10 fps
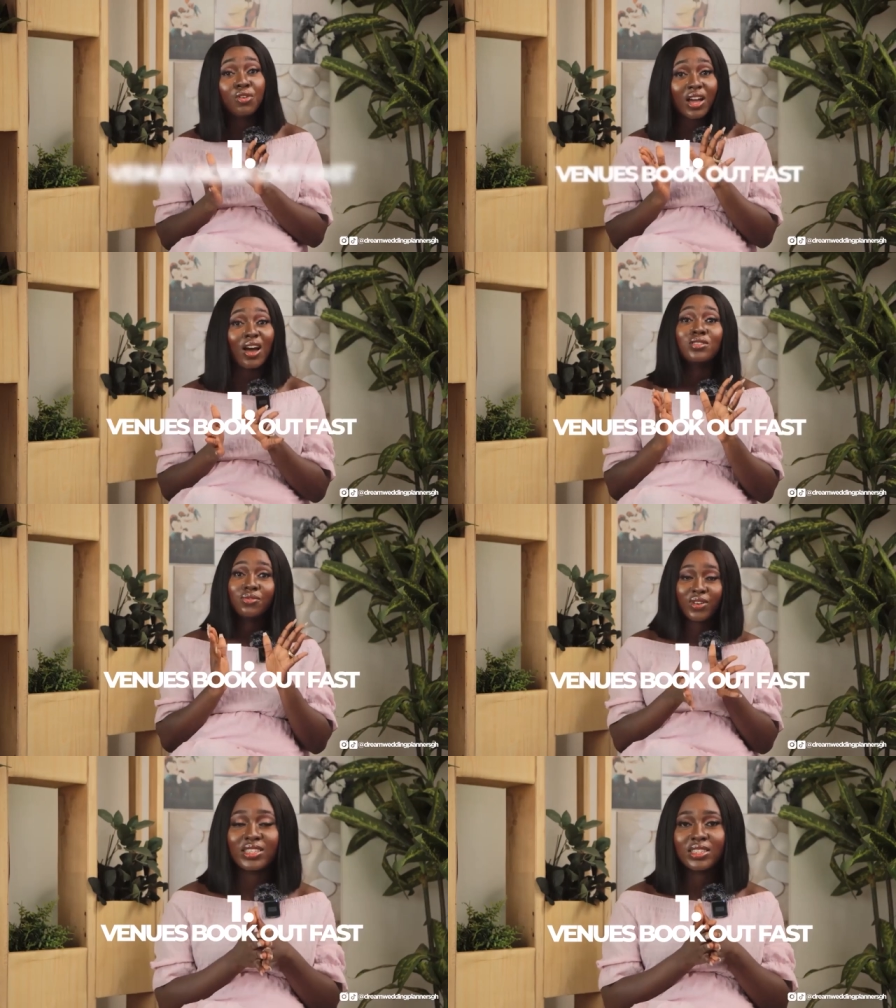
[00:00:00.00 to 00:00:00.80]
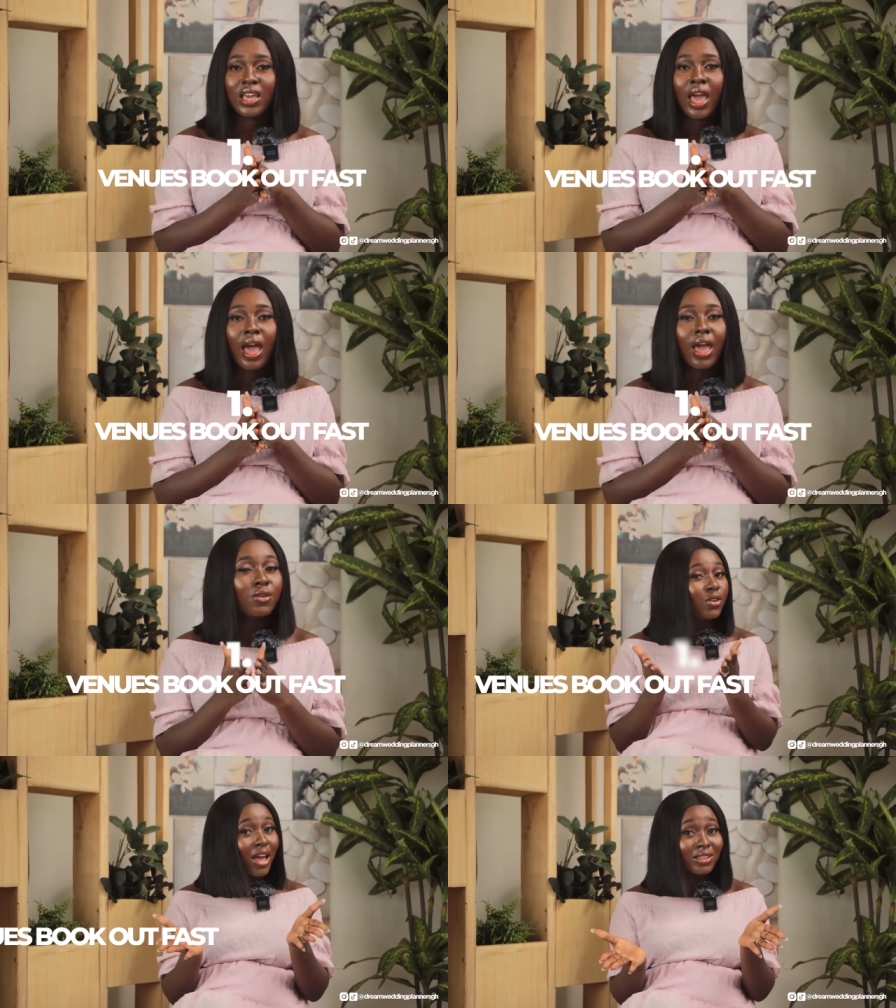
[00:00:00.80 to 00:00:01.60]
book out fast.
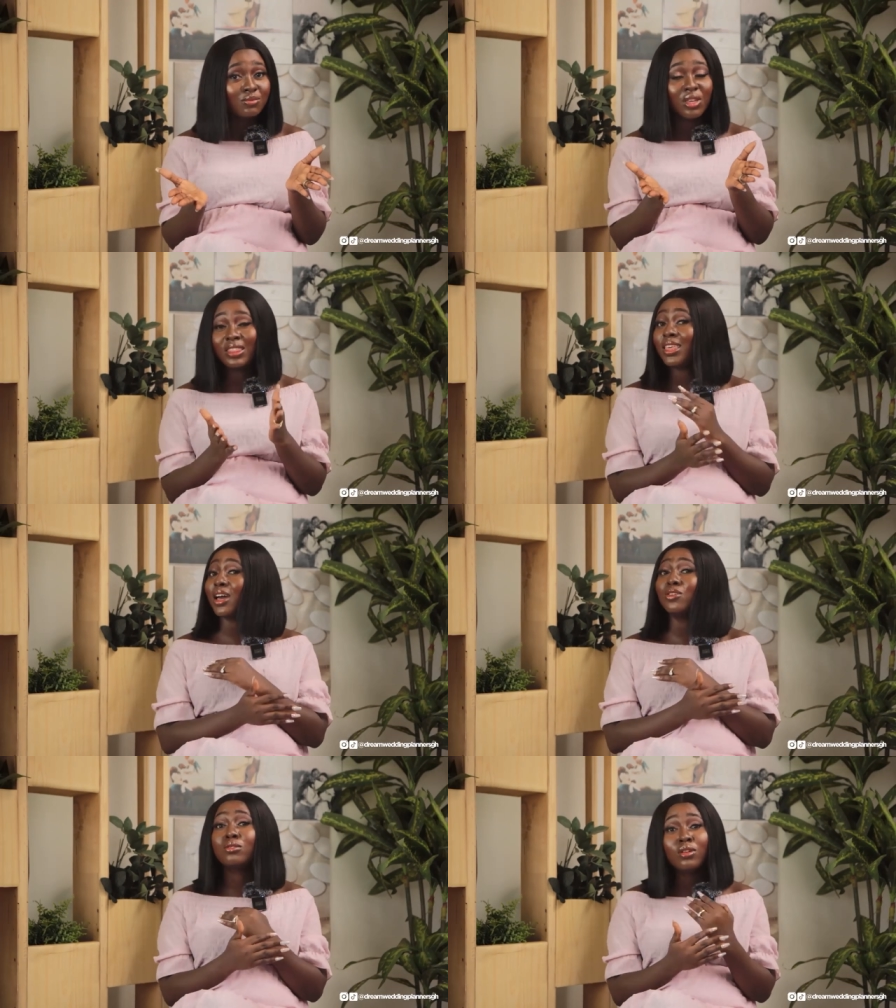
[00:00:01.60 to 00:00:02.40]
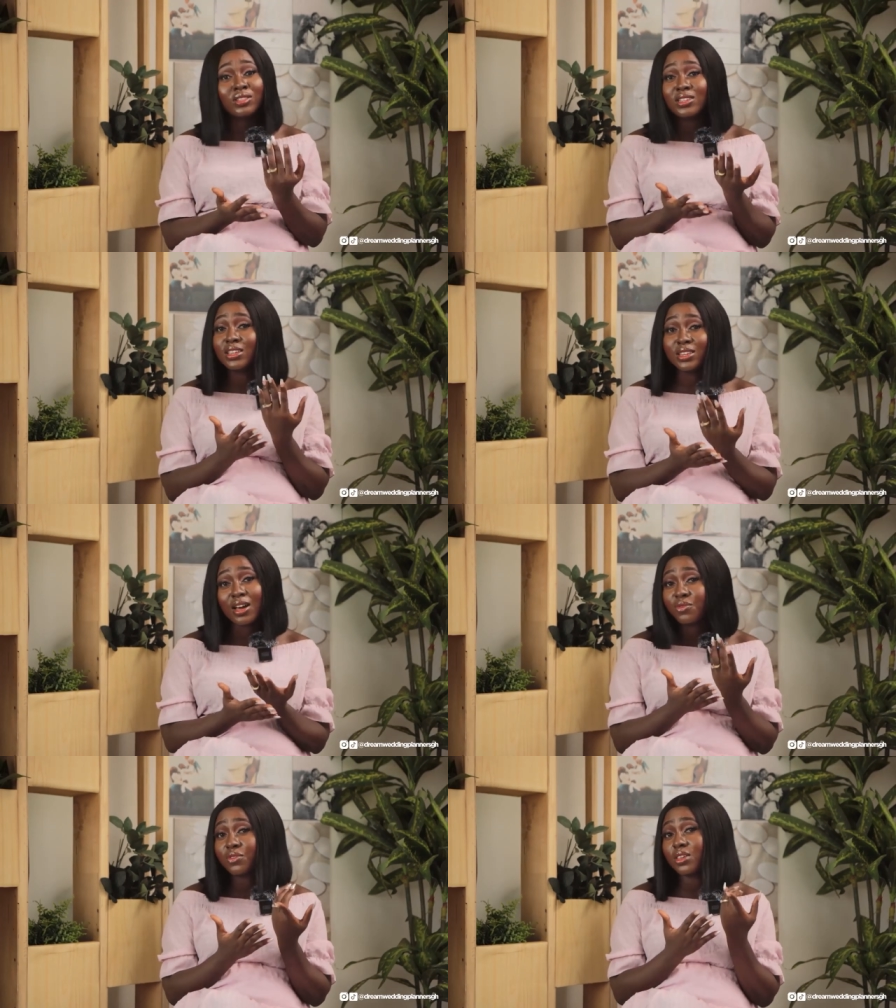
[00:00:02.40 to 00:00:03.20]
If you ask me, there are not
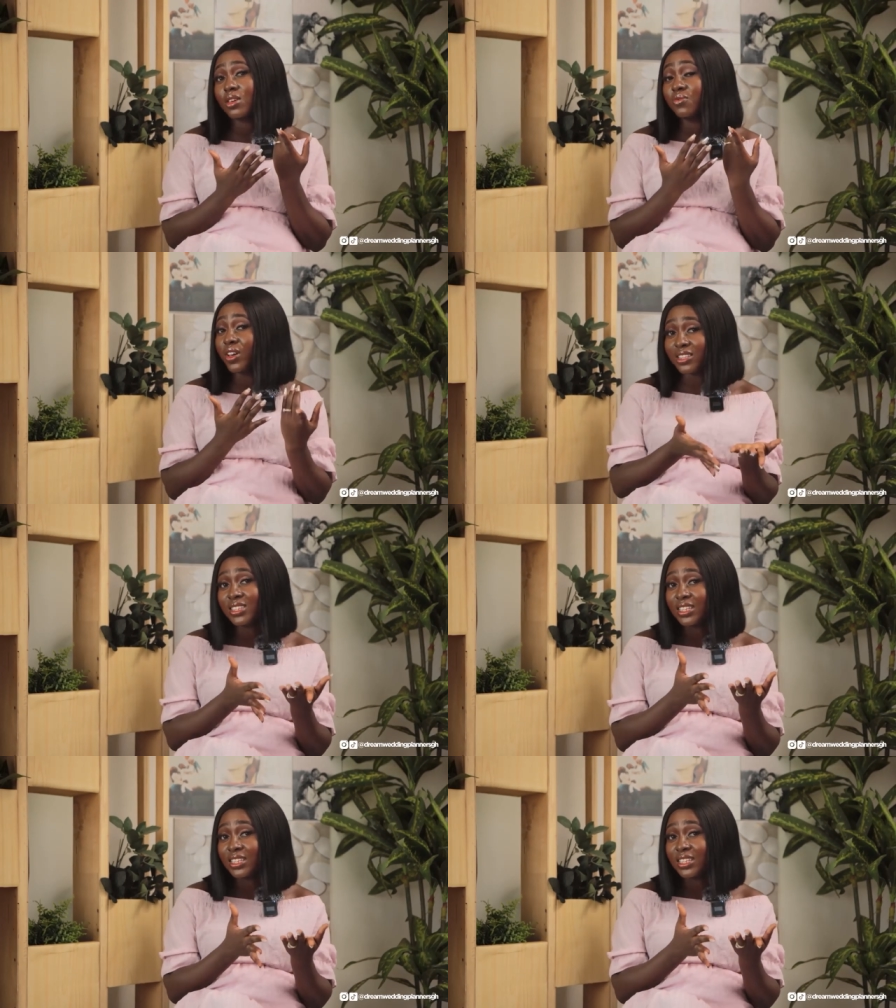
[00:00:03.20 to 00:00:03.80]
enough event